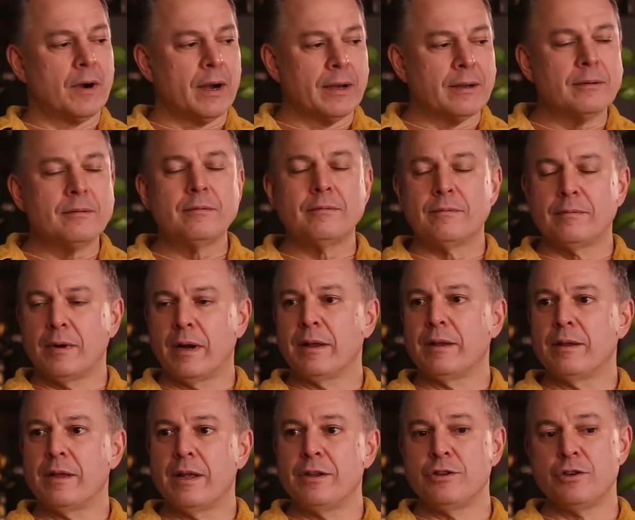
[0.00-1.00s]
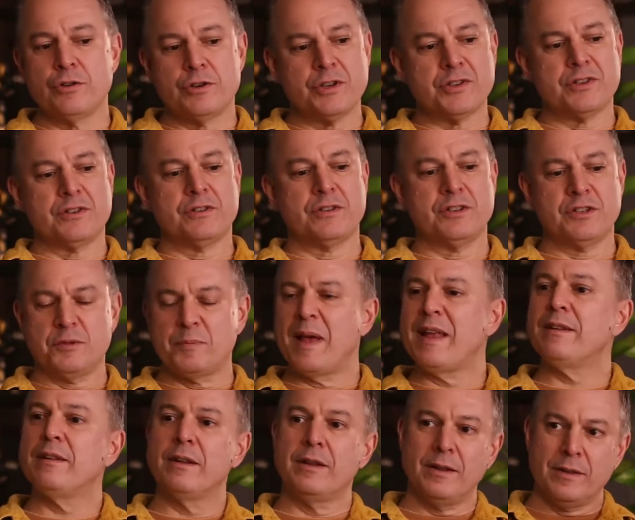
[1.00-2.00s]
Right, right. And you're just
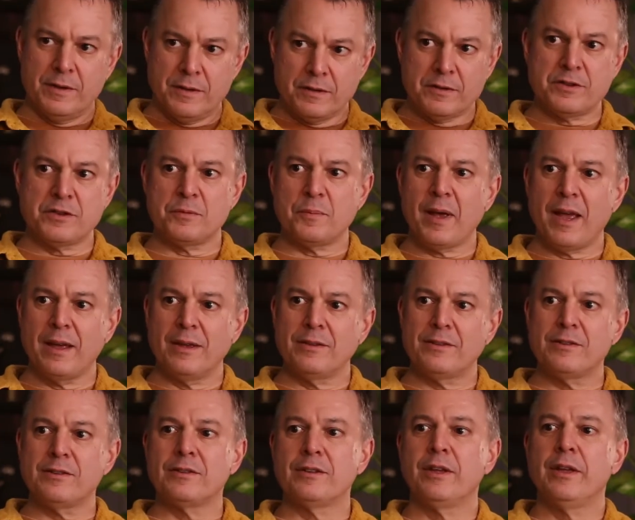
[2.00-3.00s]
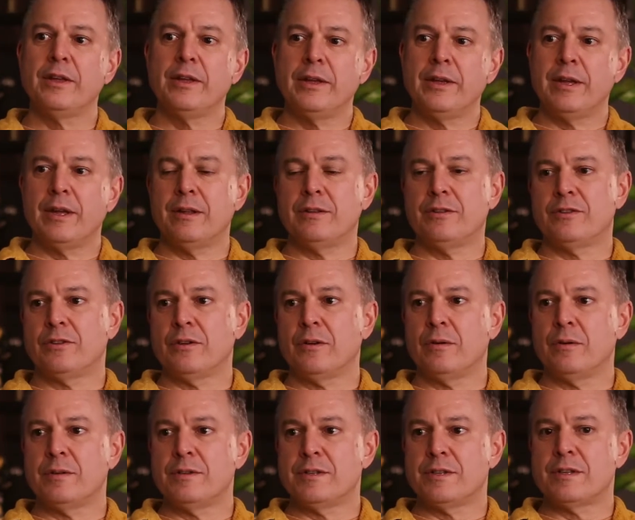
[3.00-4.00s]
suspended in this space. And
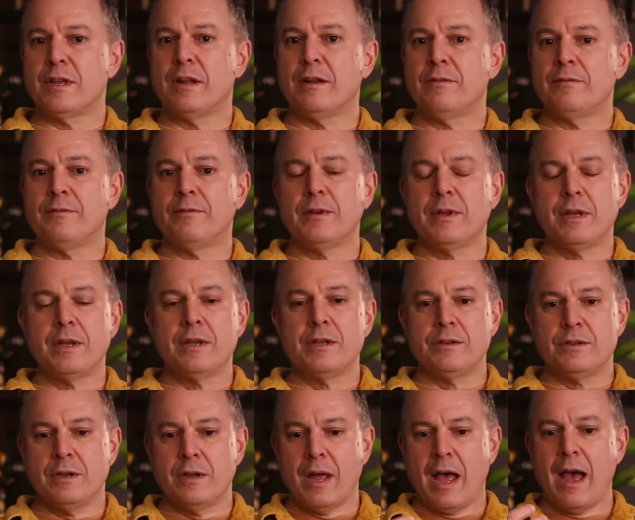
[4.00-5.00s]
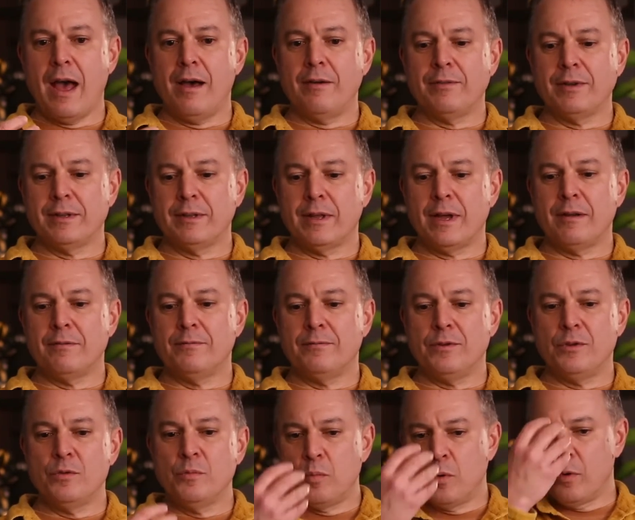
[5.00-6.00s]
so instead of having that
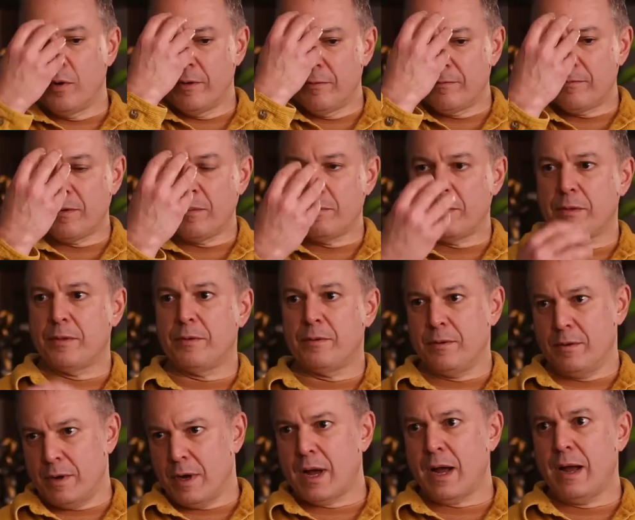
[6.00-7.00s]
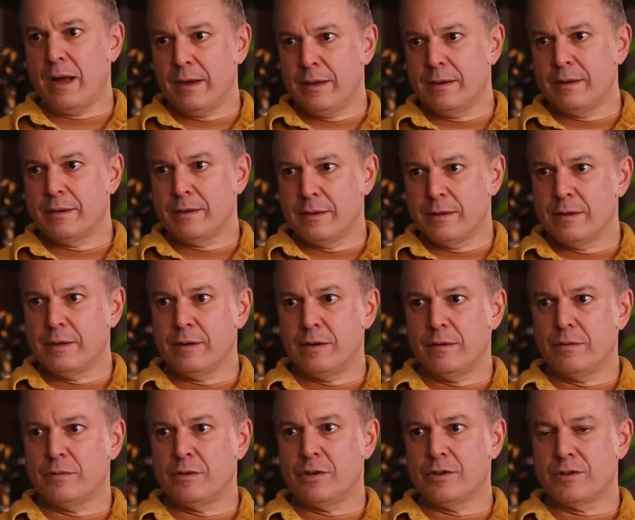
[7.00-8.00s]
viewpoint from the third eye,
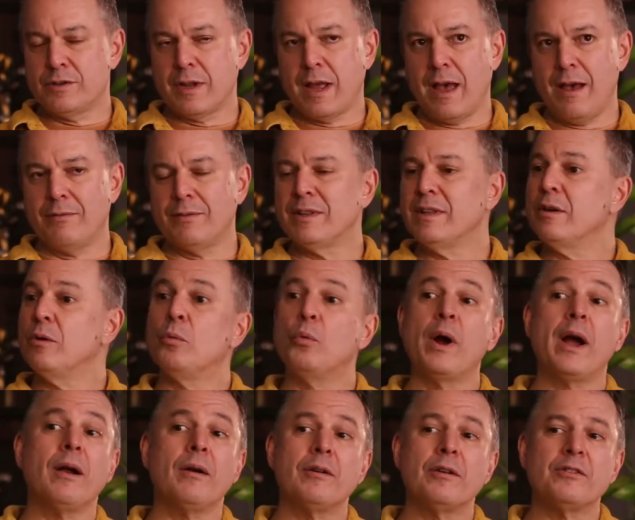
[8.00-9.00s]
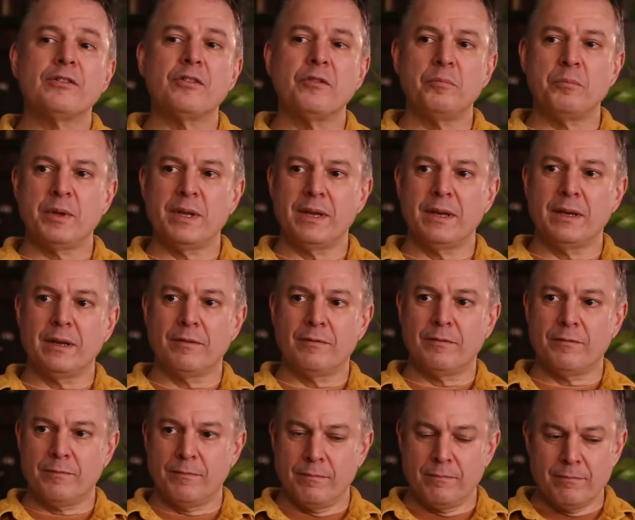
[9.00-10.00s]
just having the awareness of being
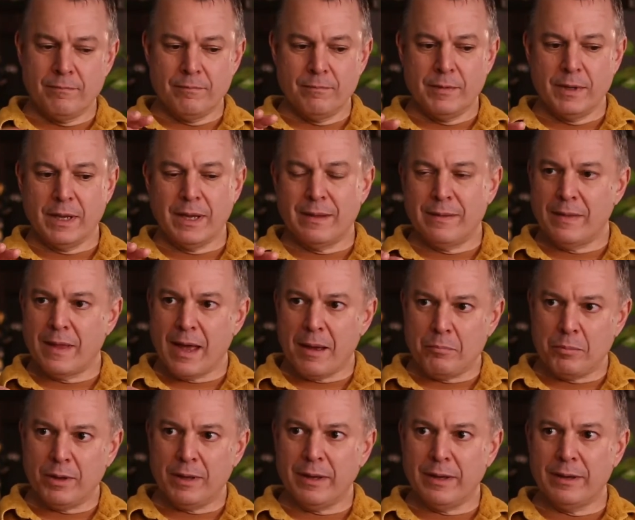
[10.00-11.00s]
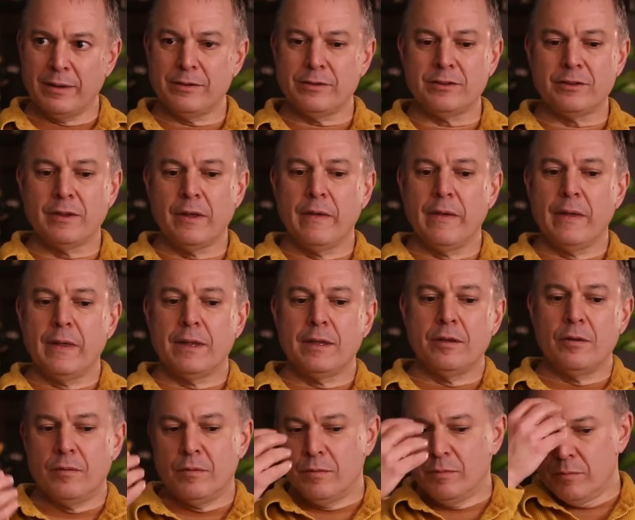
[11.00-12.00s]
in that place,
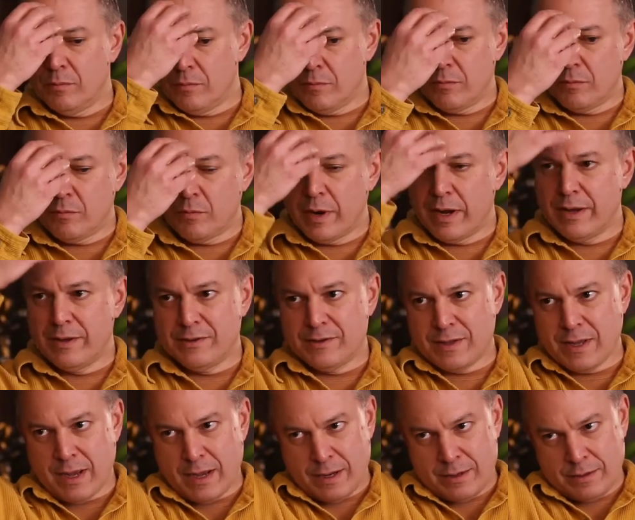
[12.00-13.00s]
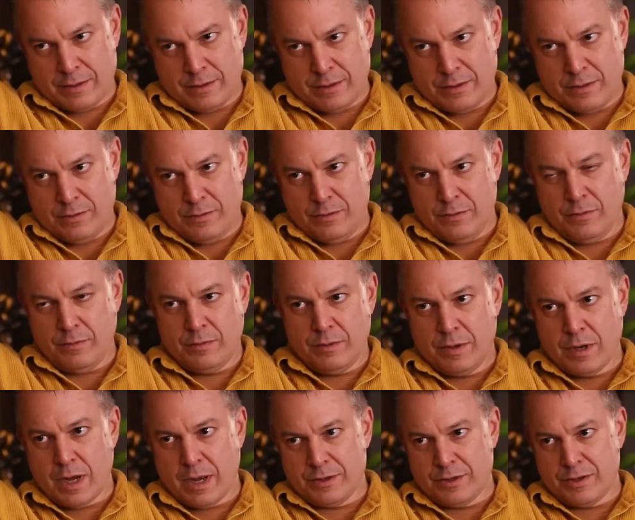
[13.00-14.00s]
you raise that to
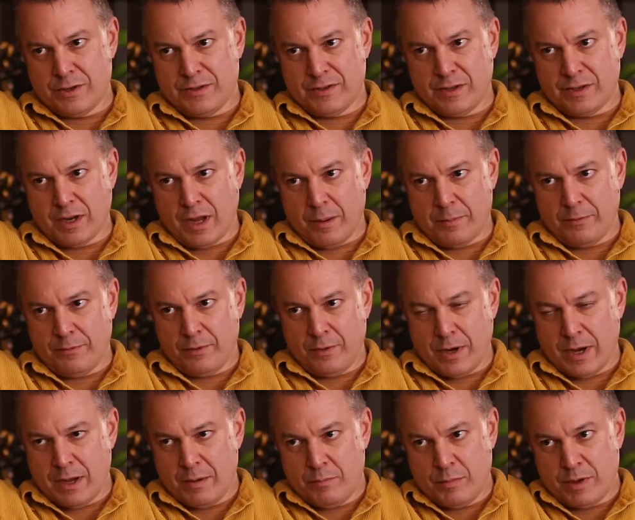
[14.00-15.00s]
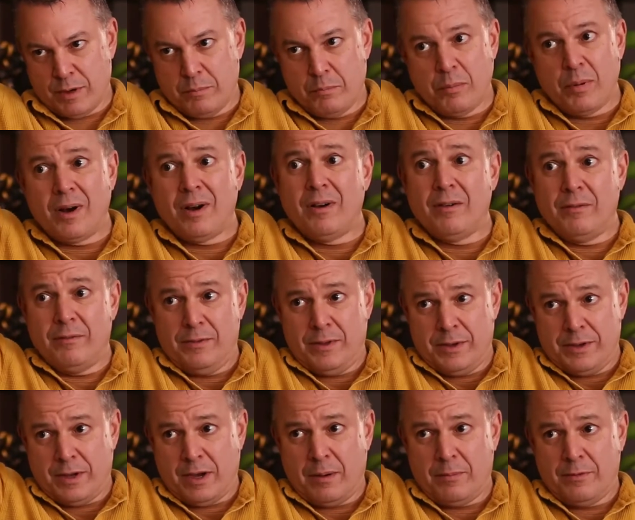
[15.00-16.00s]
not just the top of your head, but above the
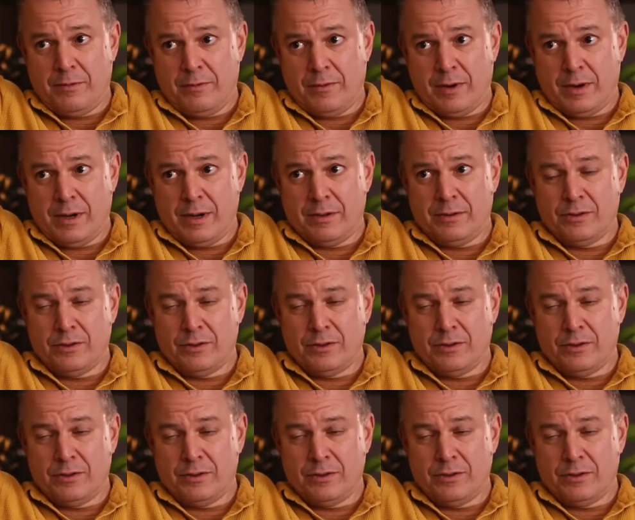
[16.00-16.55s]
top of your head.